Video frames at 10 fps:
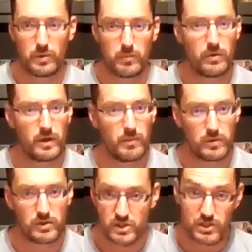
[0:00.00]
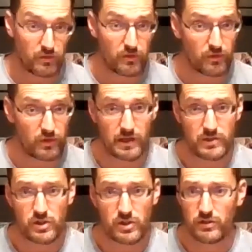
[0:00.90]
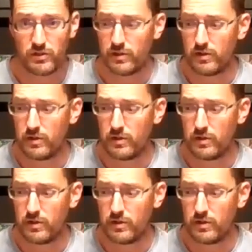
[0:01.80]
purple cup, which she uses for hot chocolate,